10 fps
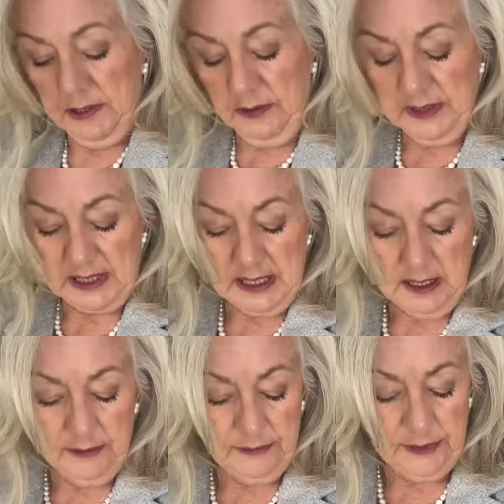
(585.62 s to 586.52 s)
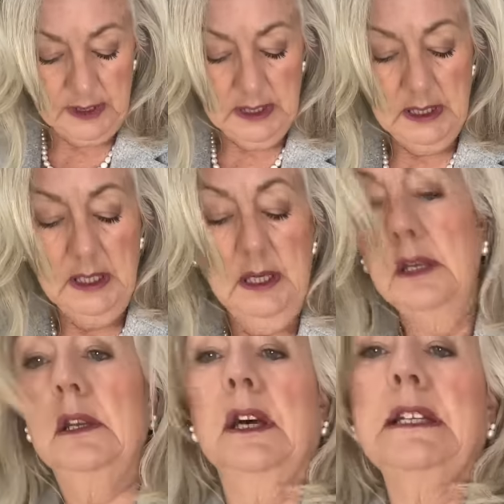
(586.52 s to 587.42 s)
on the cuff.
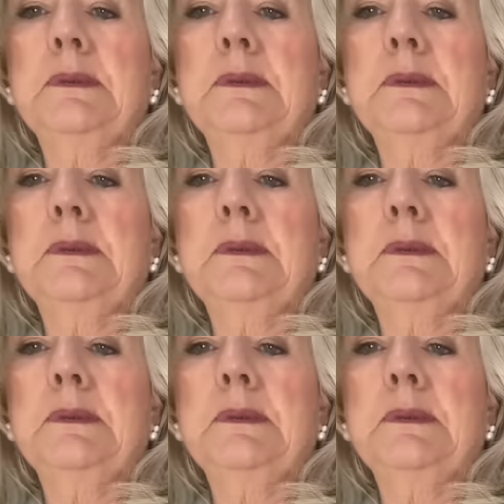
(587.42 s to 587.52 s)
Nice